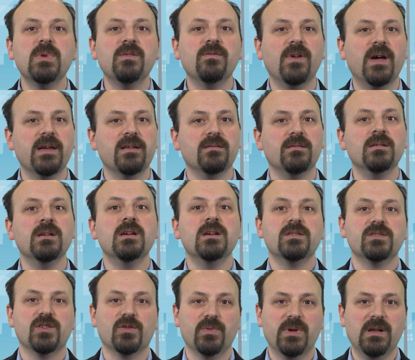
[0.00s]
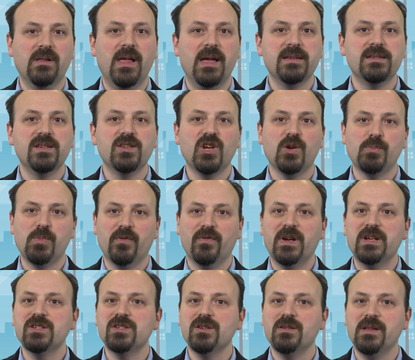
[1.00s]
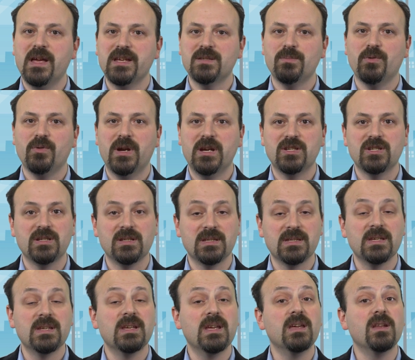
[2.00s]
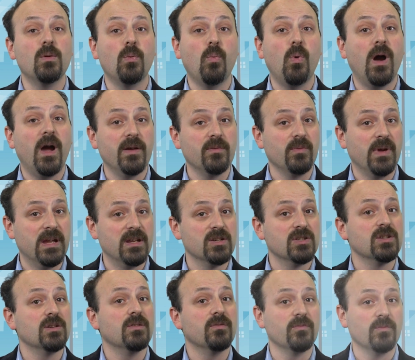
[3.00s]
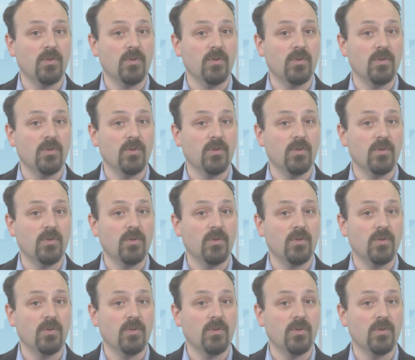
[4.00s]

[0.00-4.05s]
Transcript: be vital to realizing your professional aspirations in a wide range of